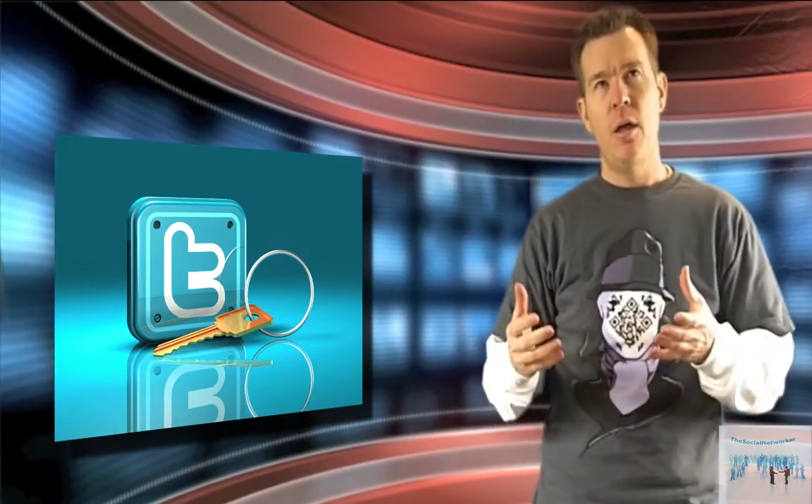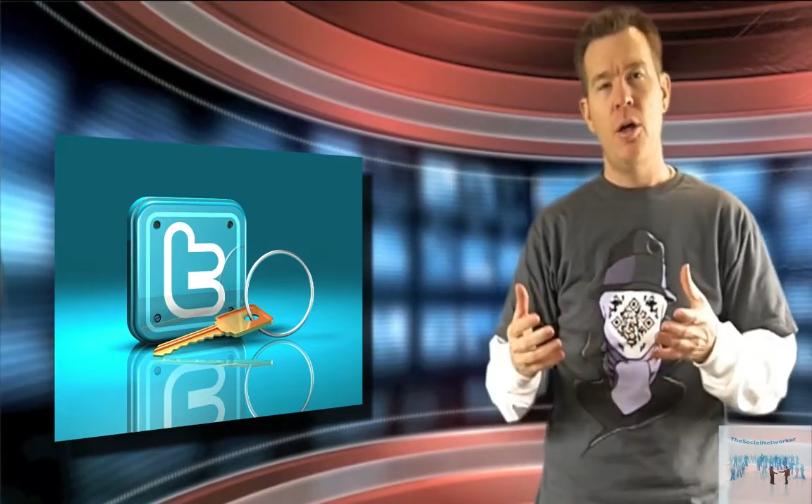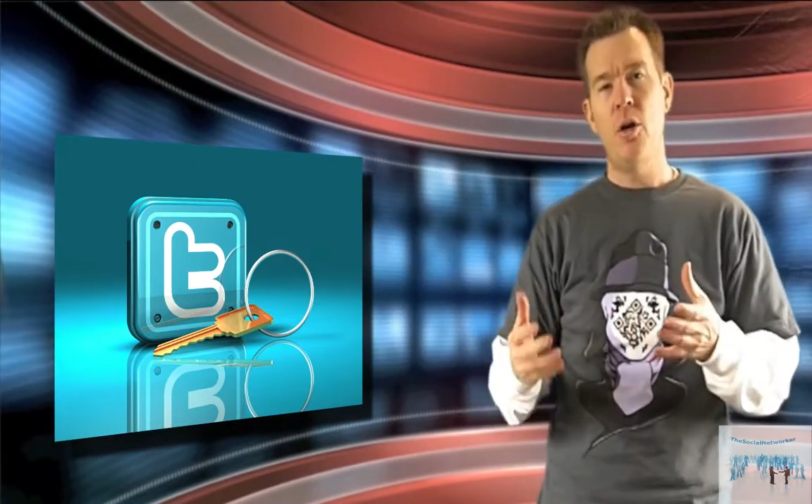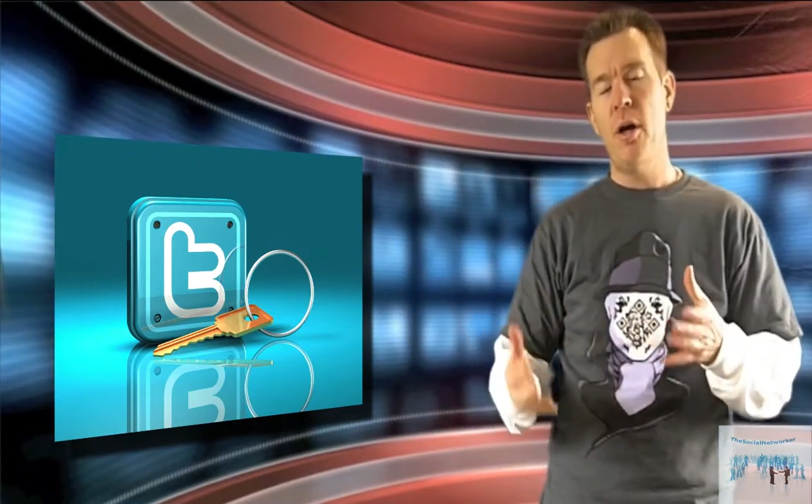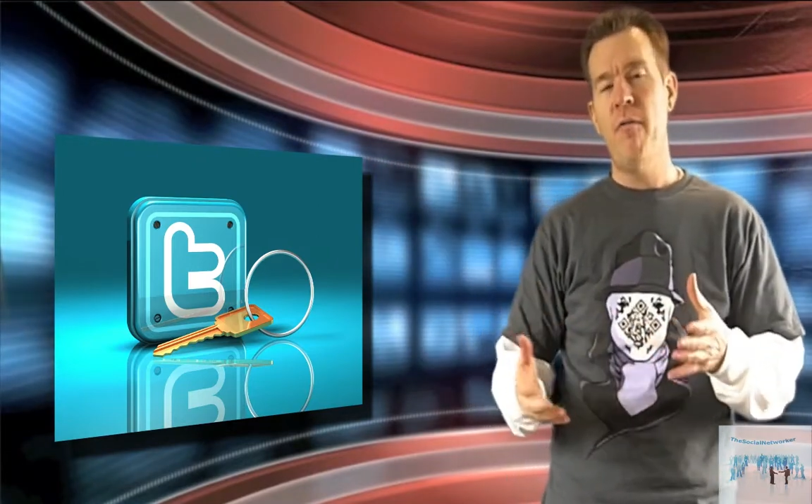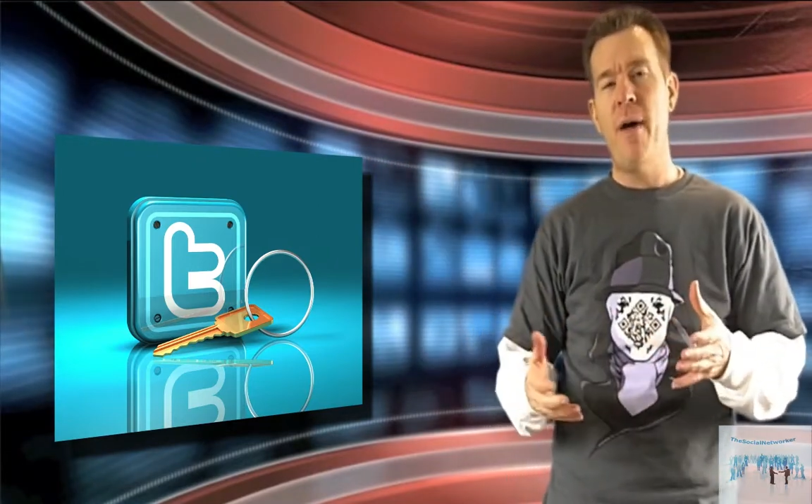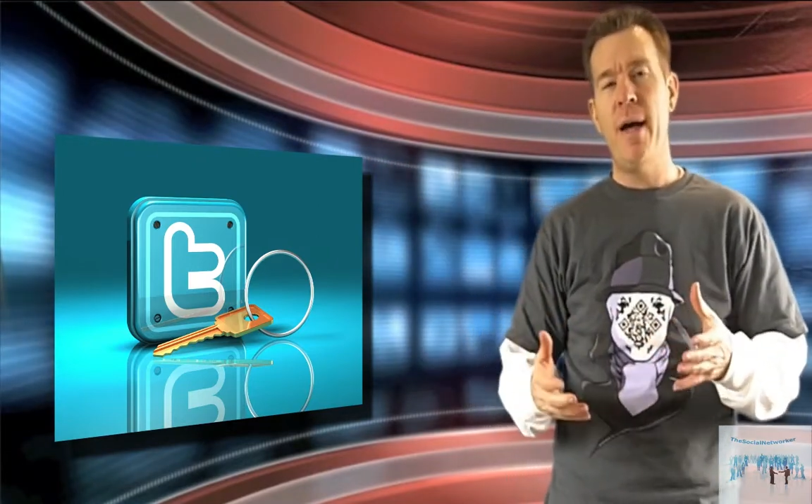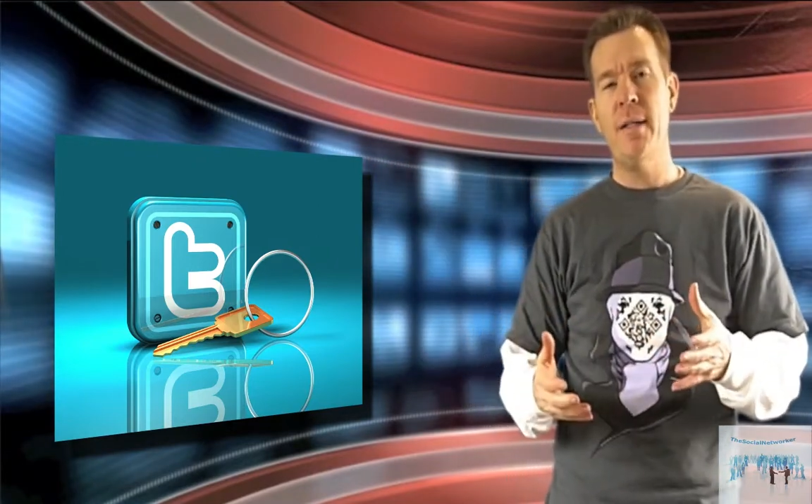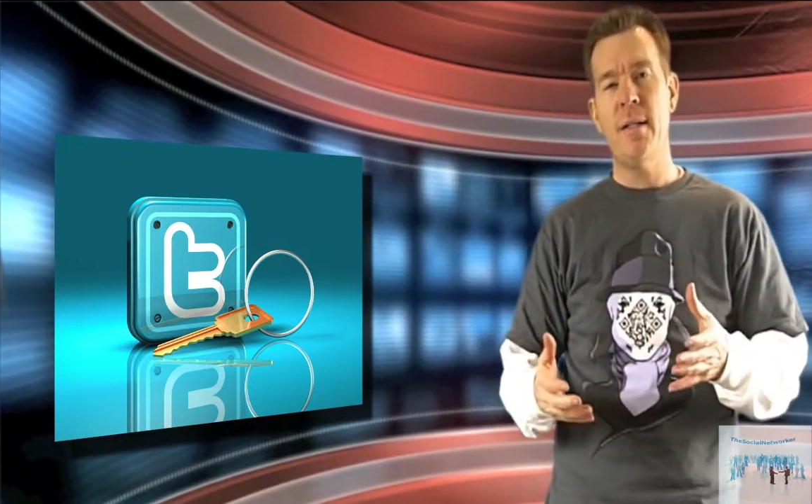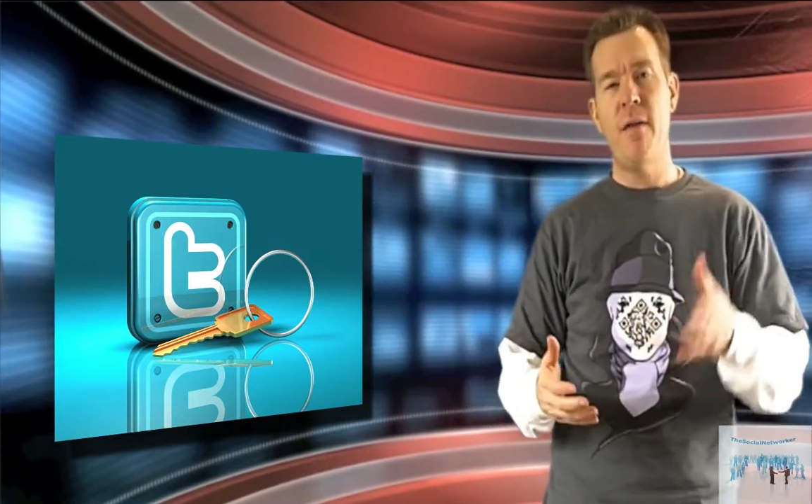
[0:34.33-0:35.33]
You're going to
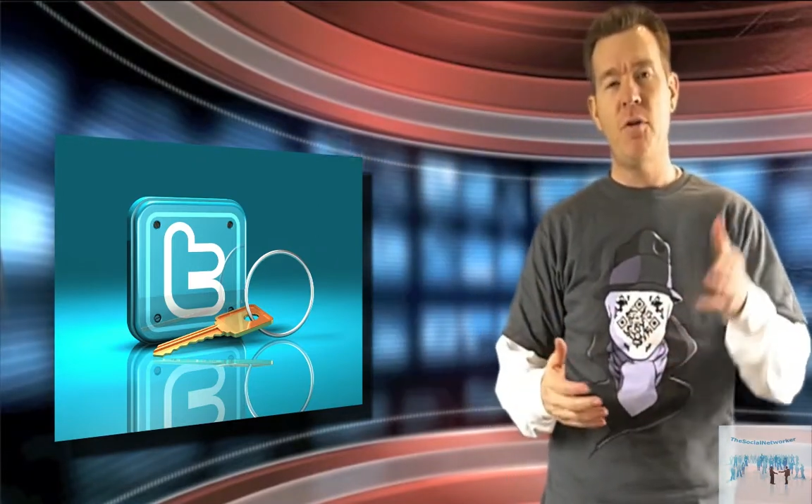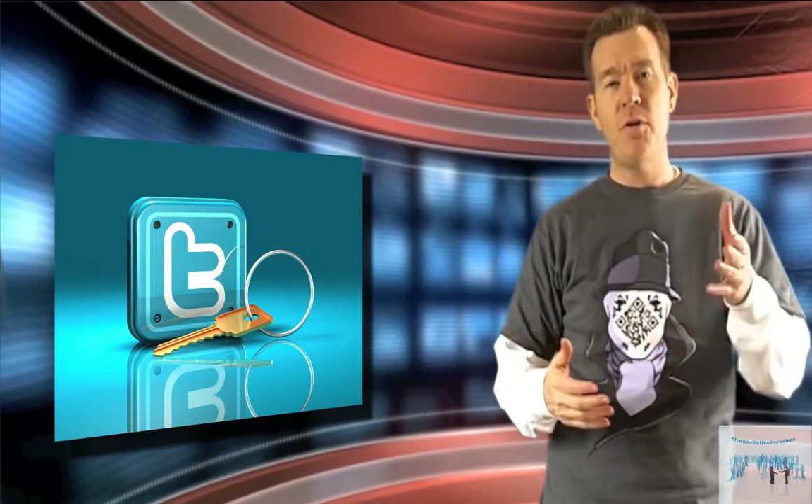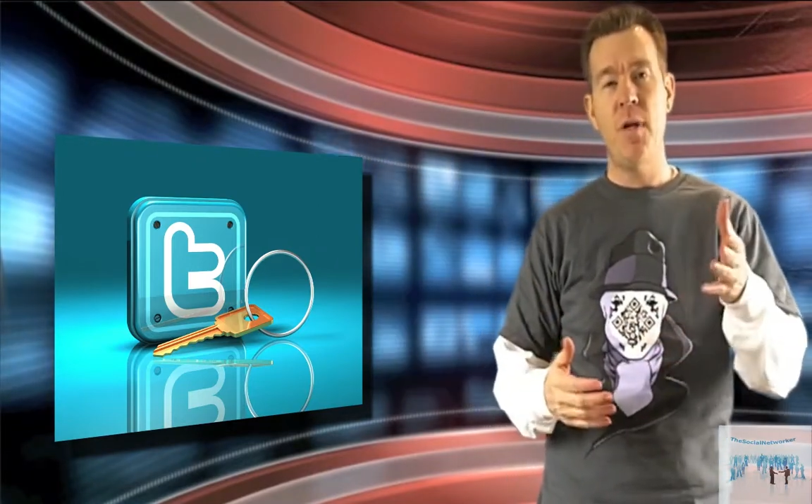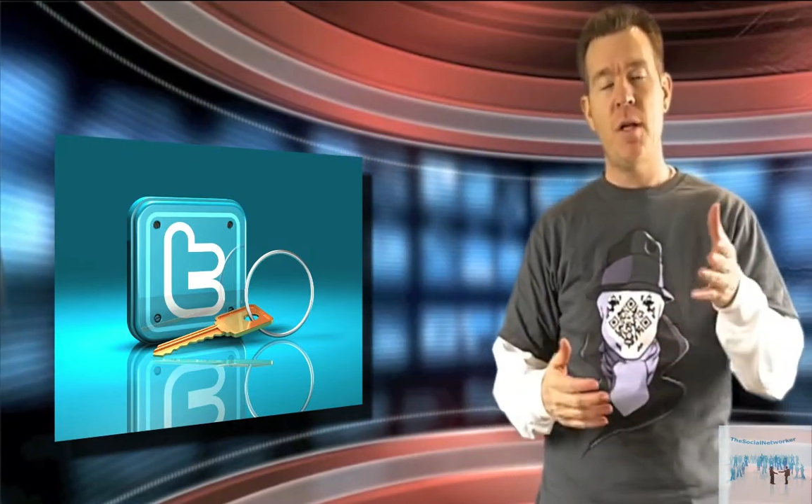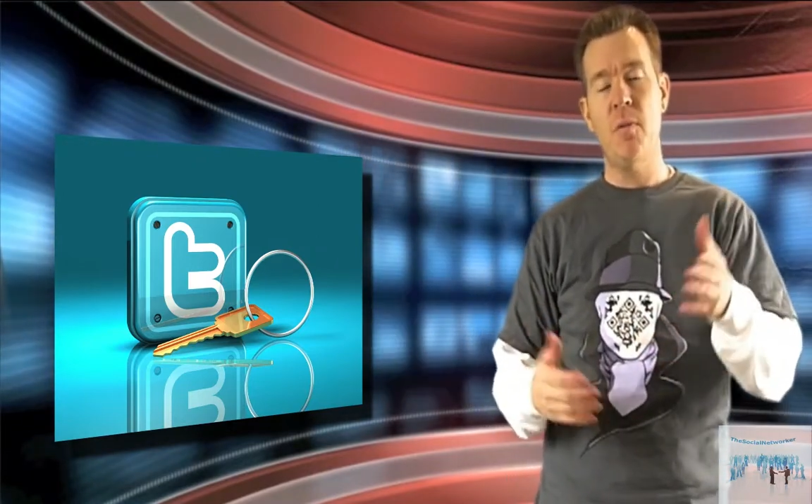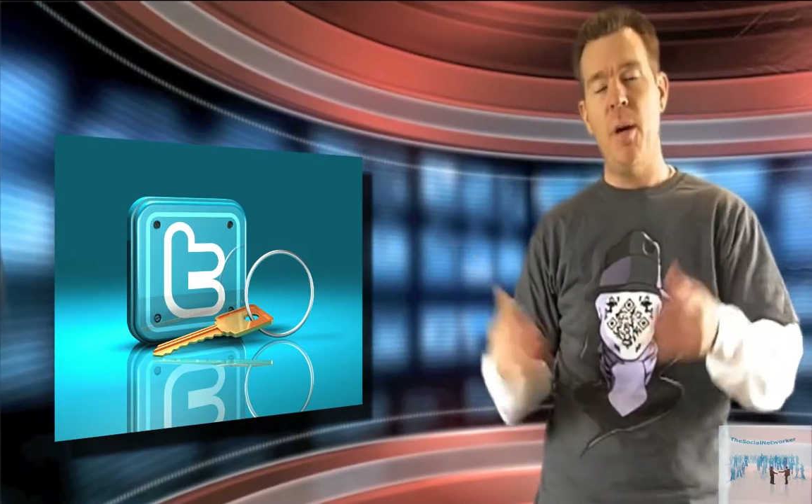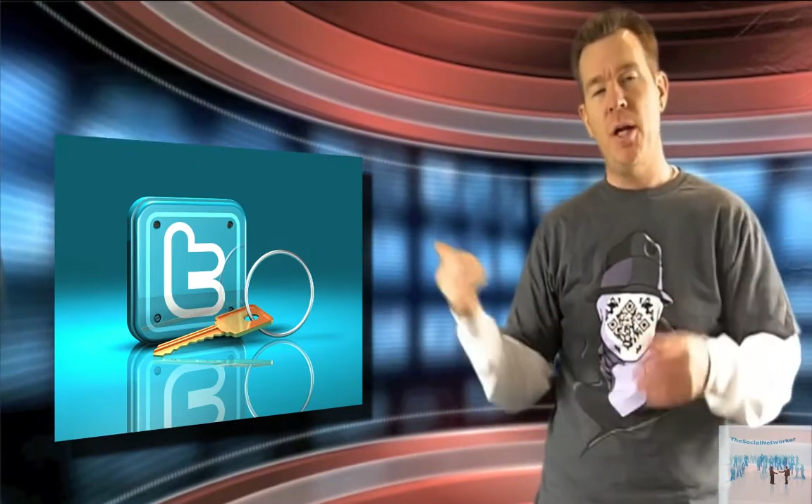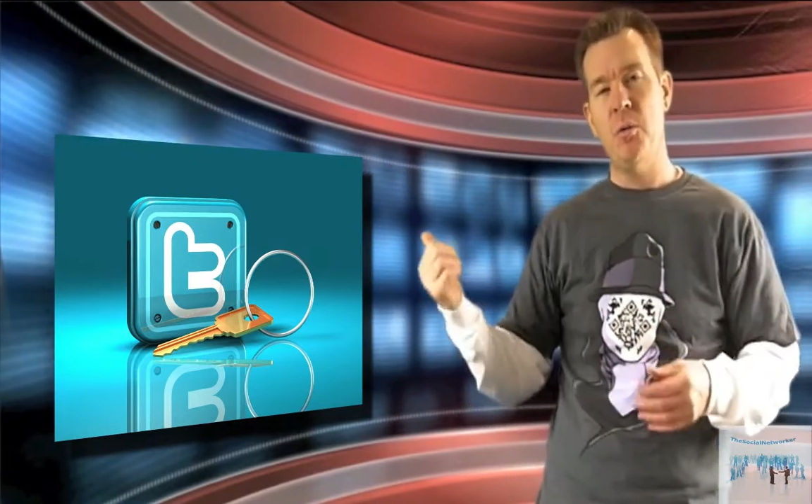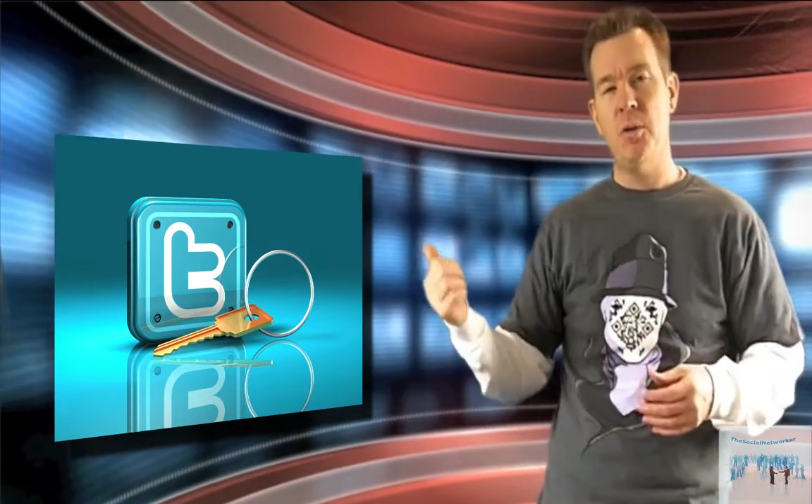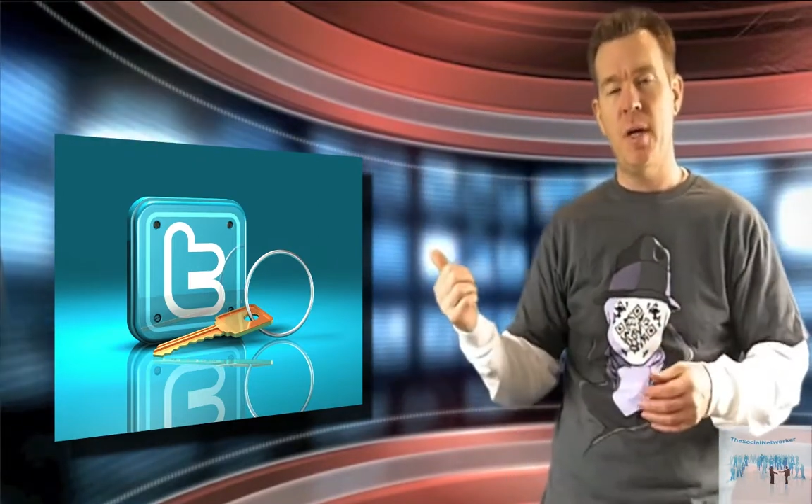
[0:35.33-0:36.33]
find inside of your settings
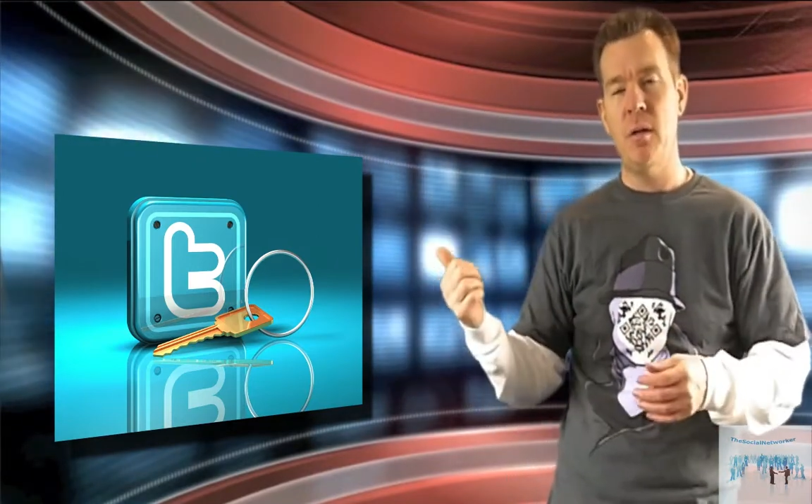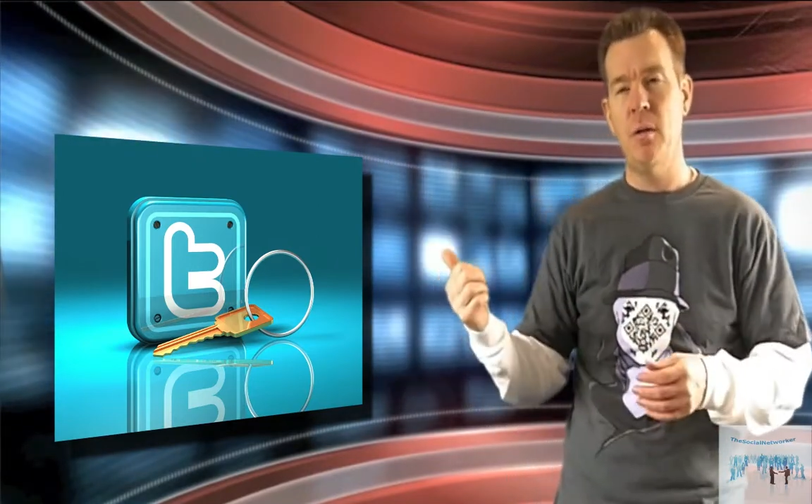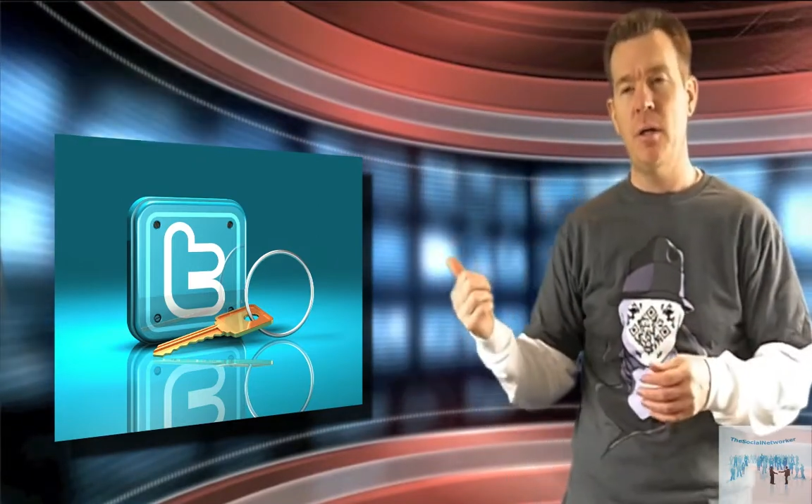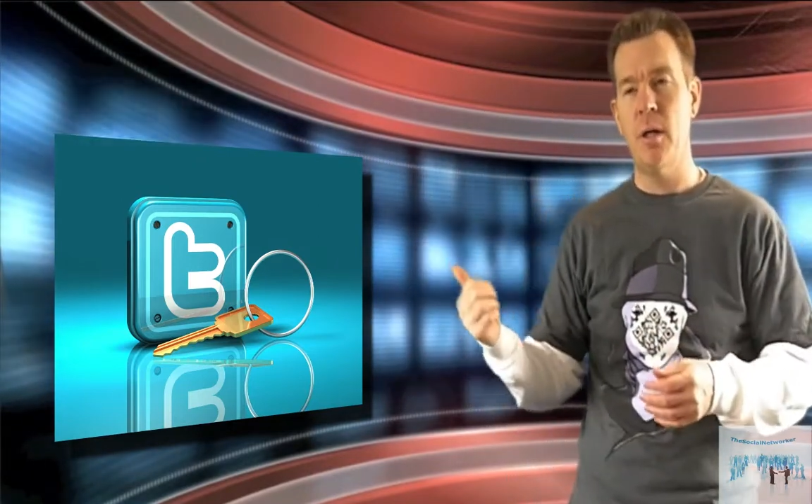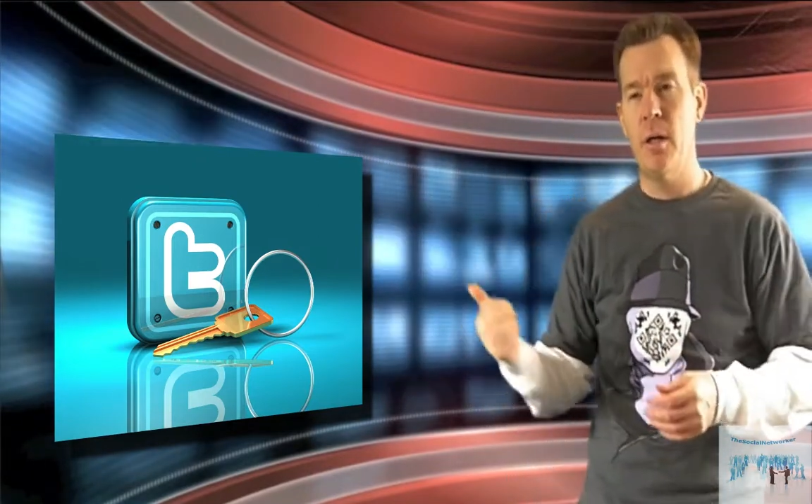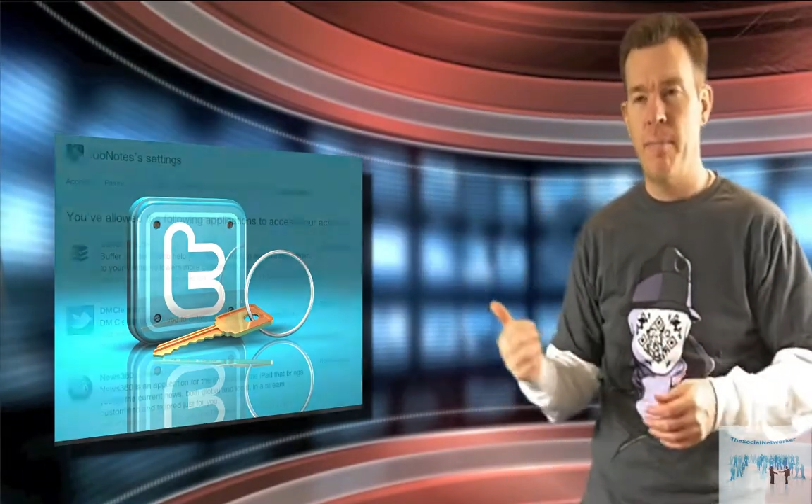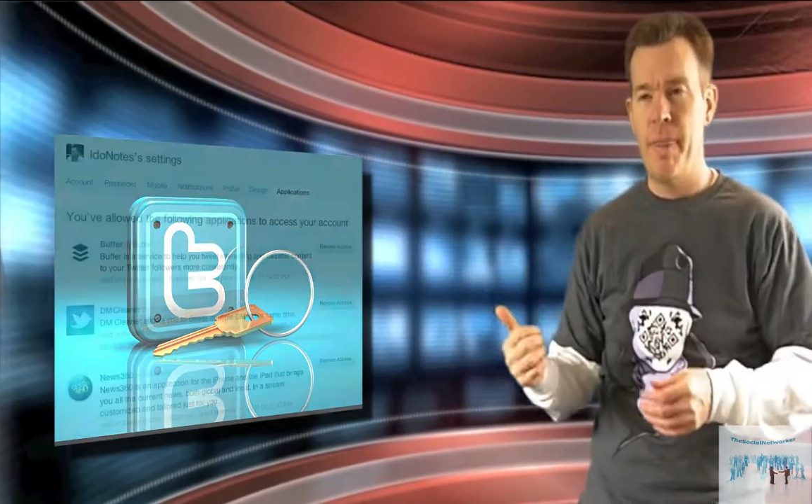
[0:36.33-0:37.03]
page, and we'll take a look,